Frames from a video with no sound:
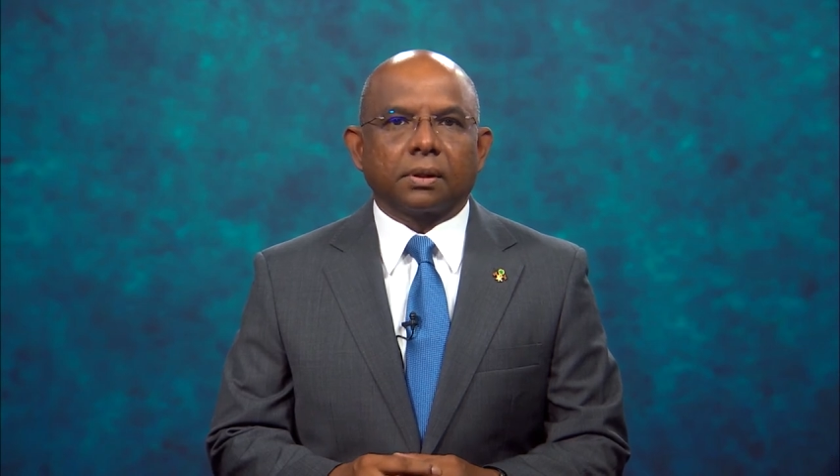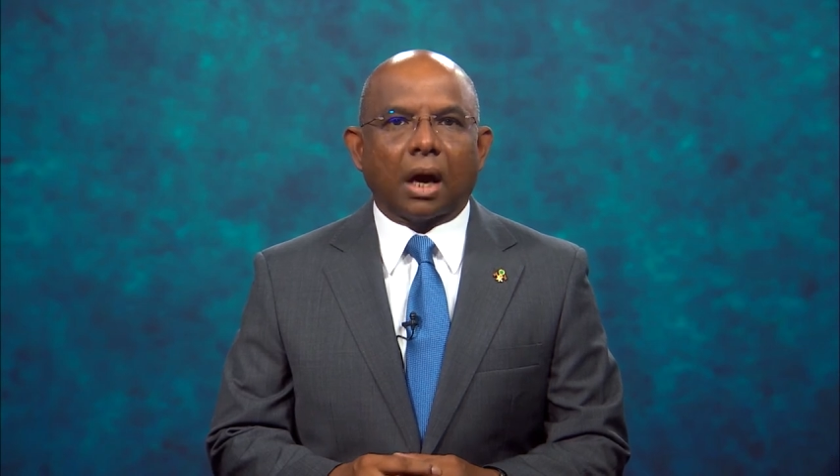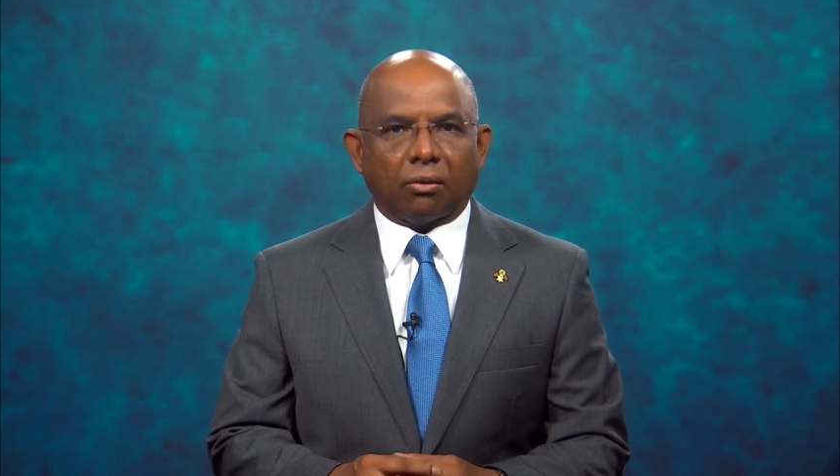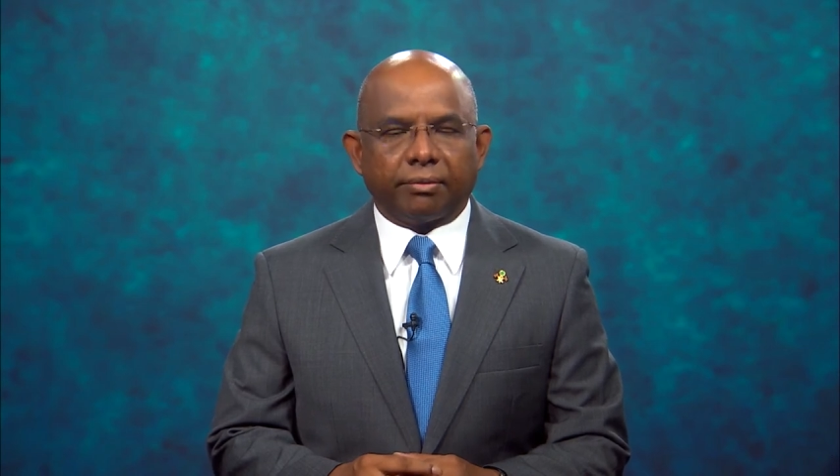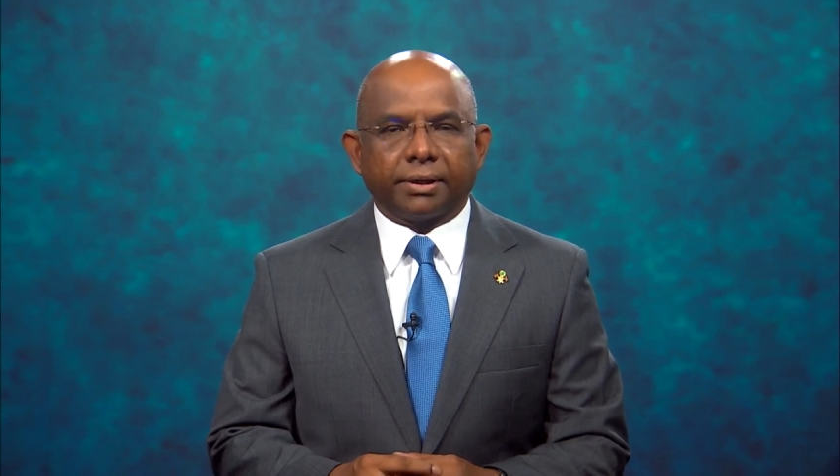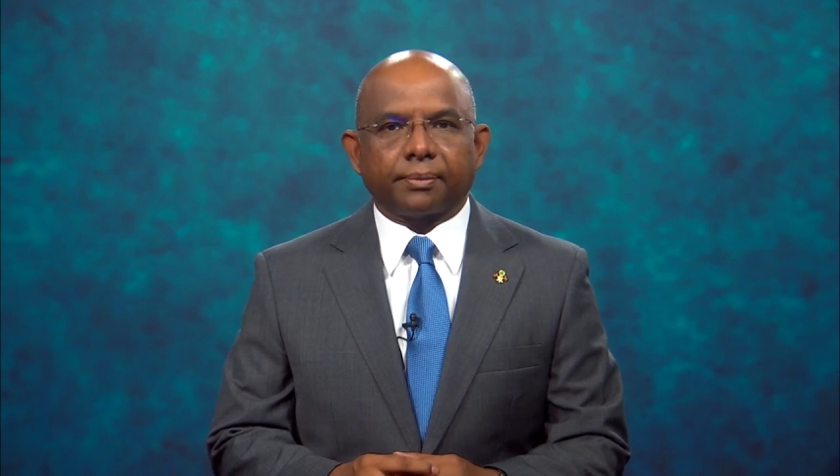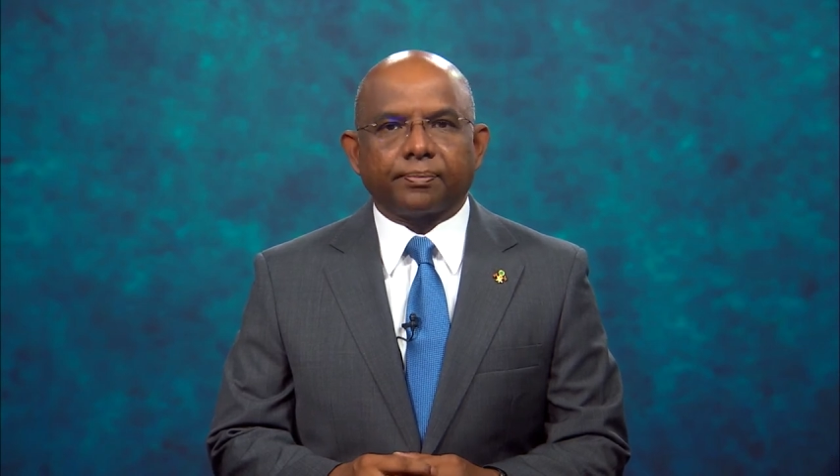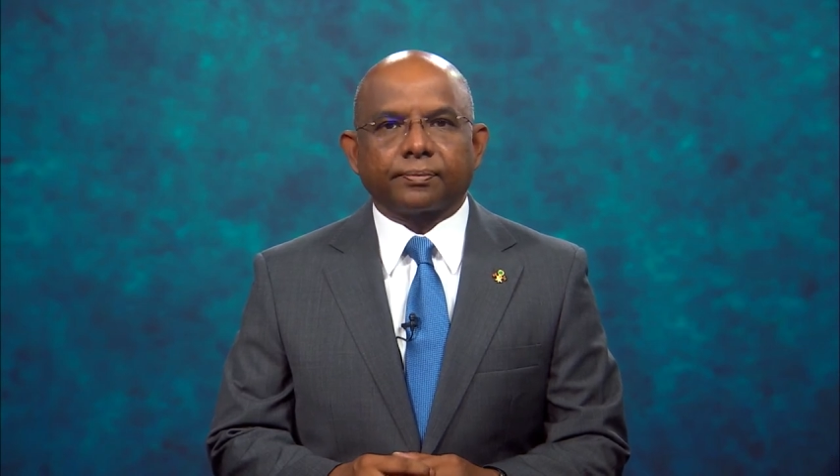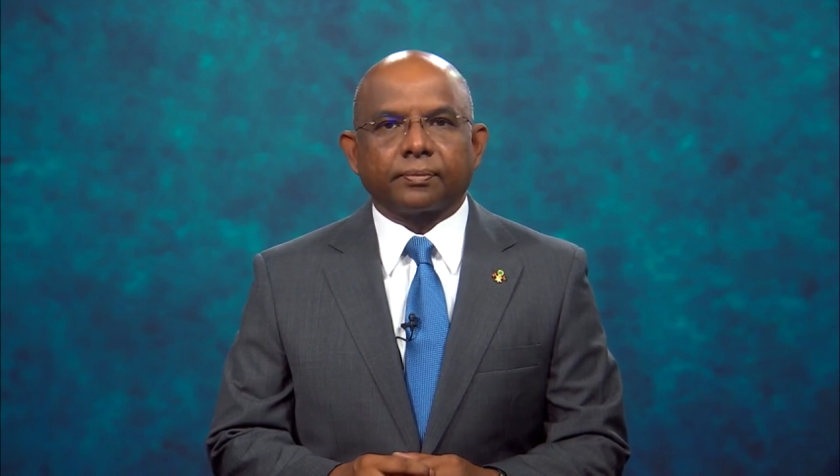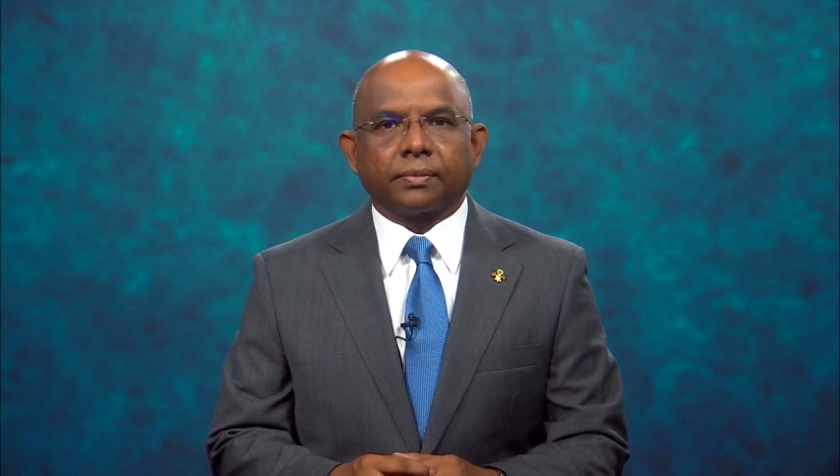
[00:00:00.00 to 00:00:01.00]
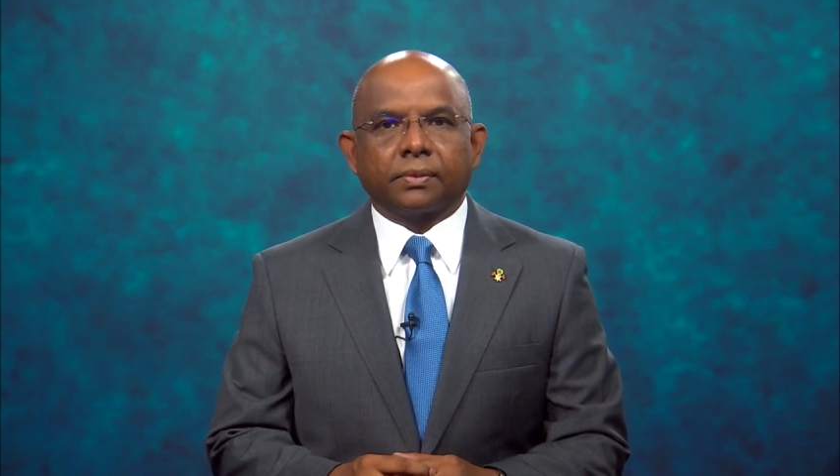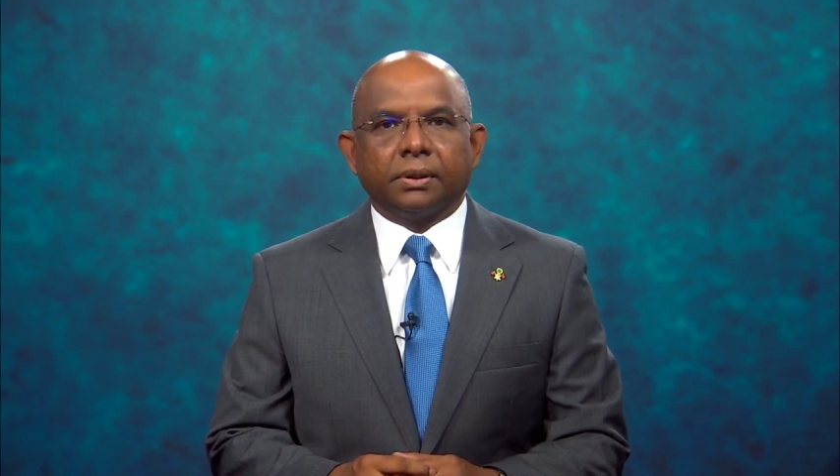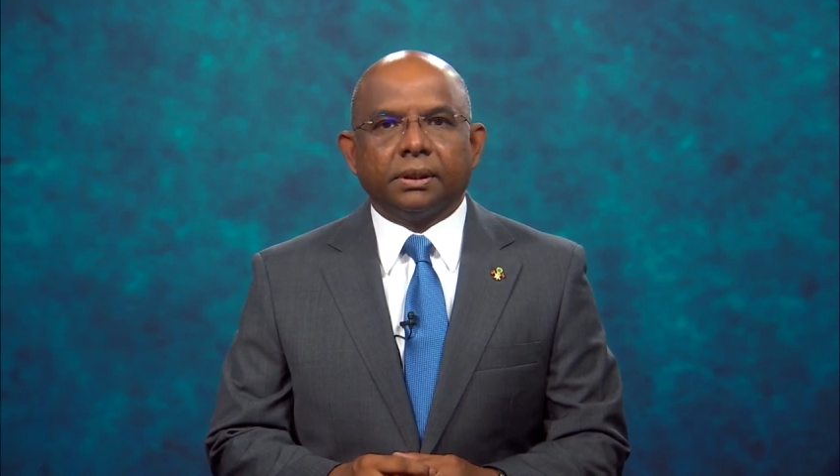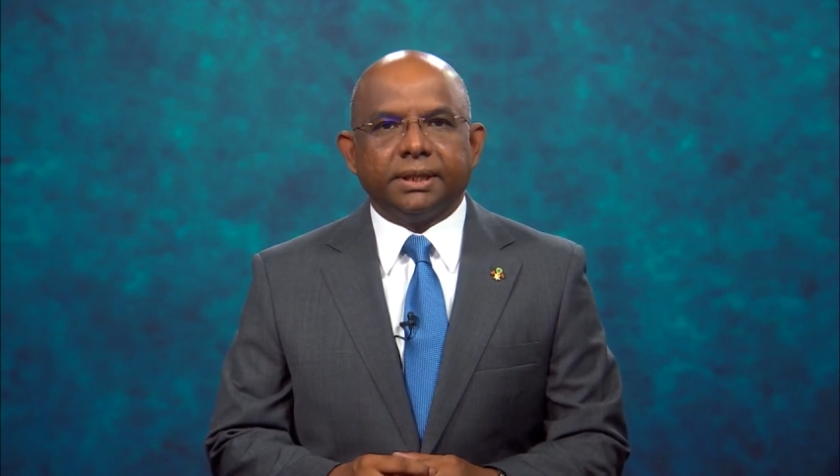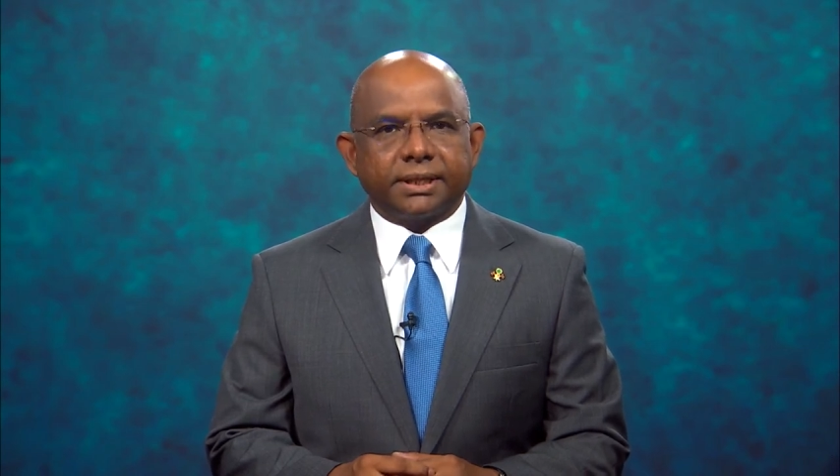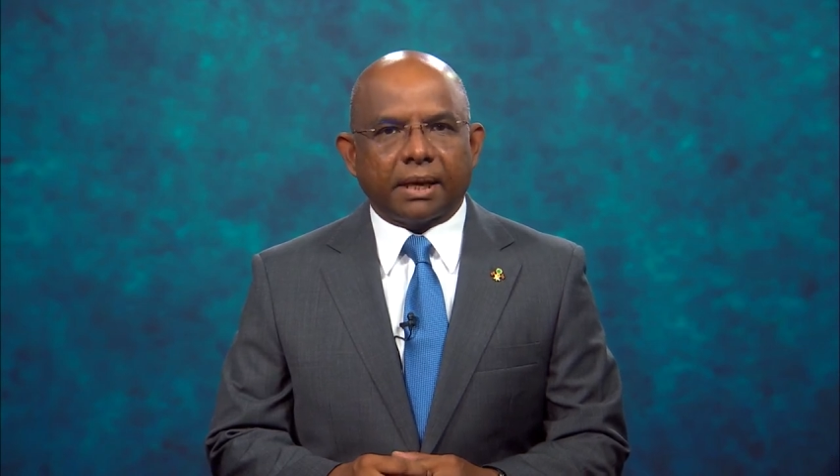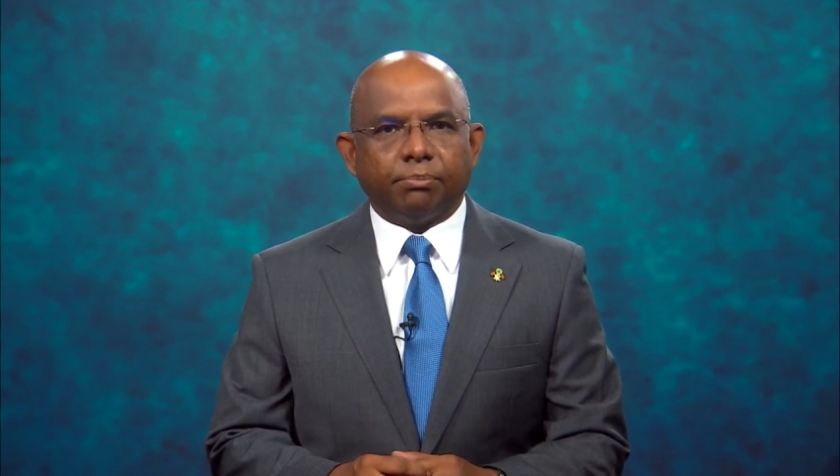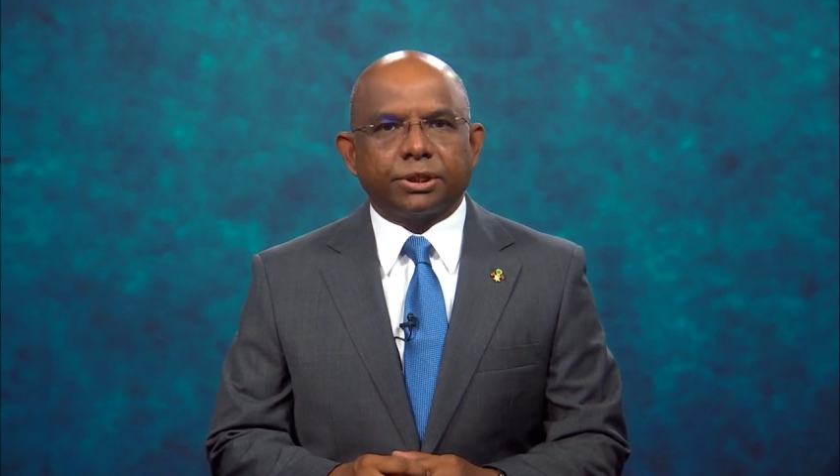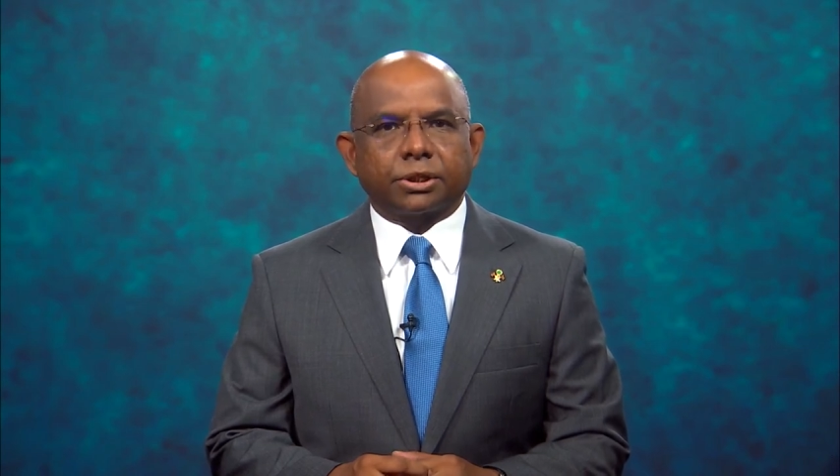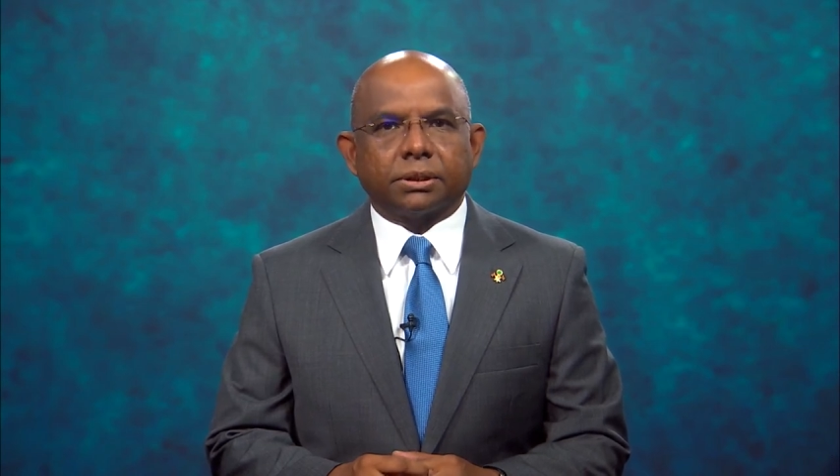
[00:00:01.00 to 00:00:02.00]
However, this
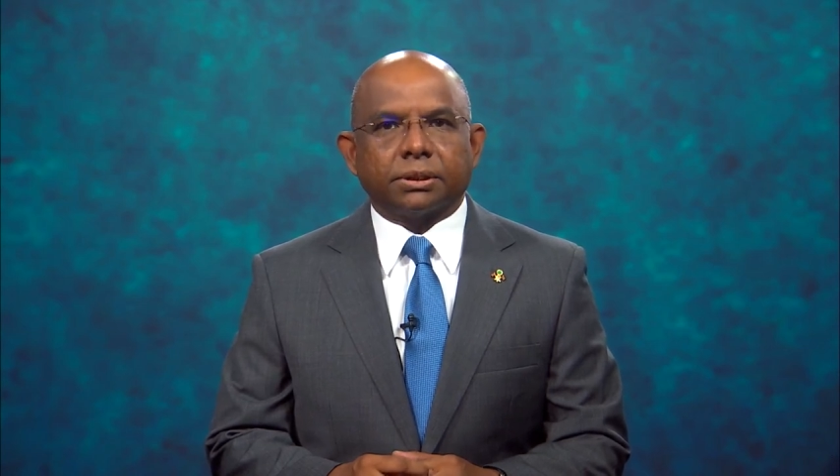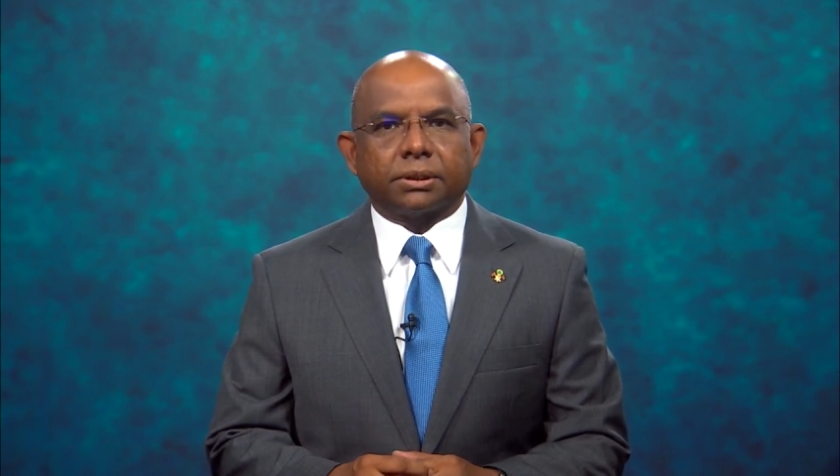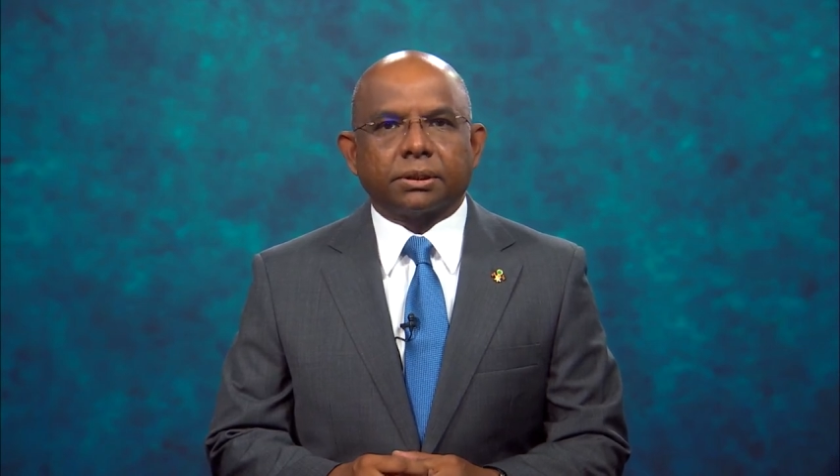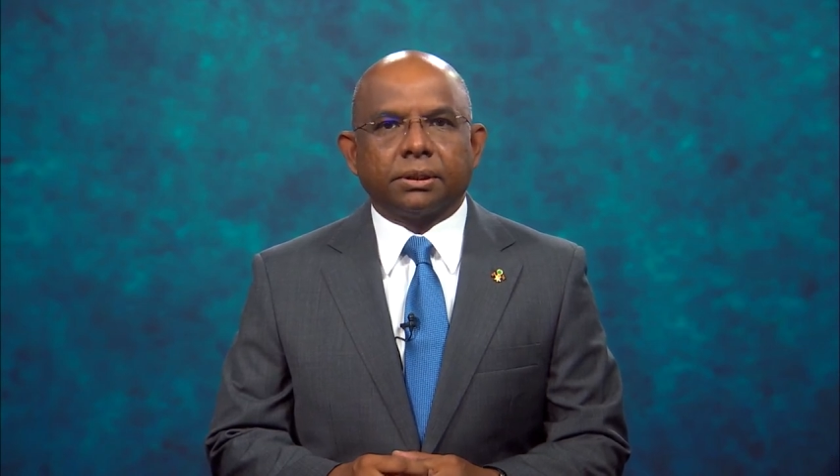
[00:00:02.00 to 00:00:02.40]
ambition